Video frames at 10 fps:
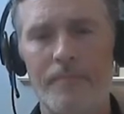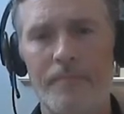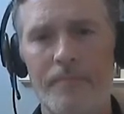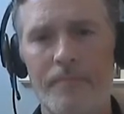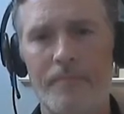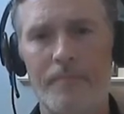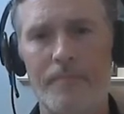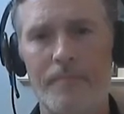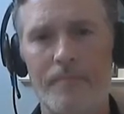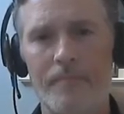
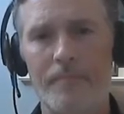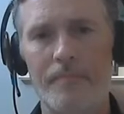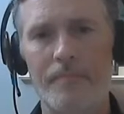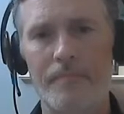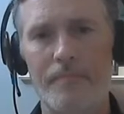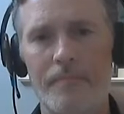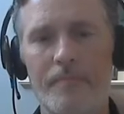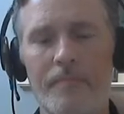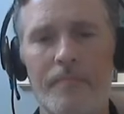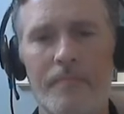
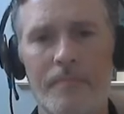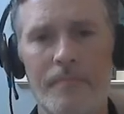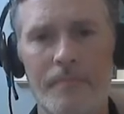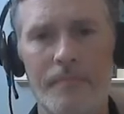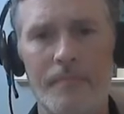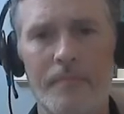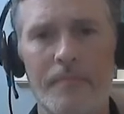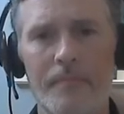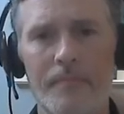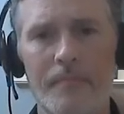
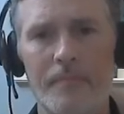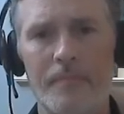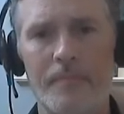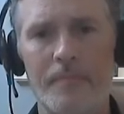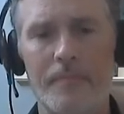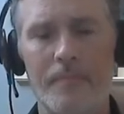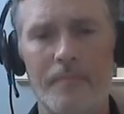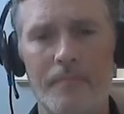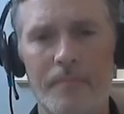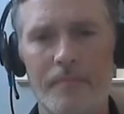
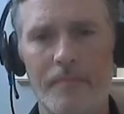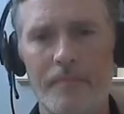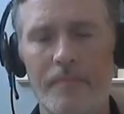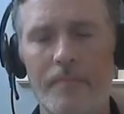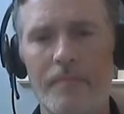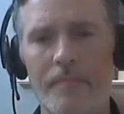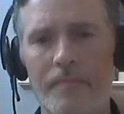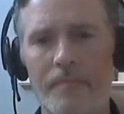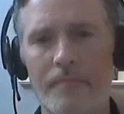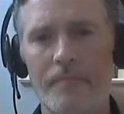
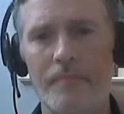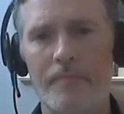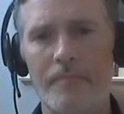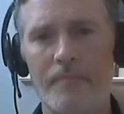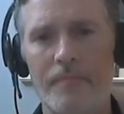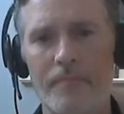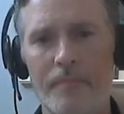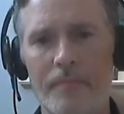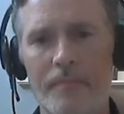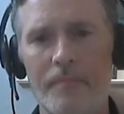
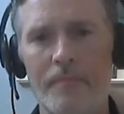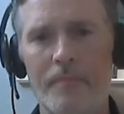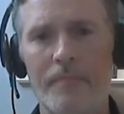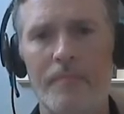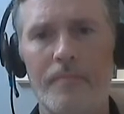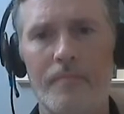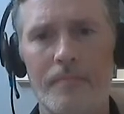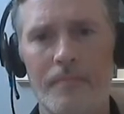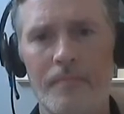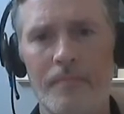
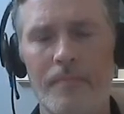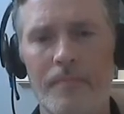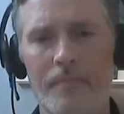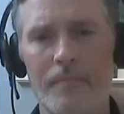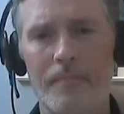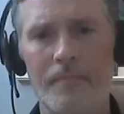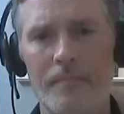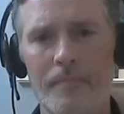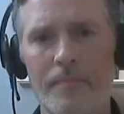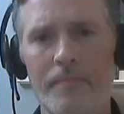The person shown says nothing.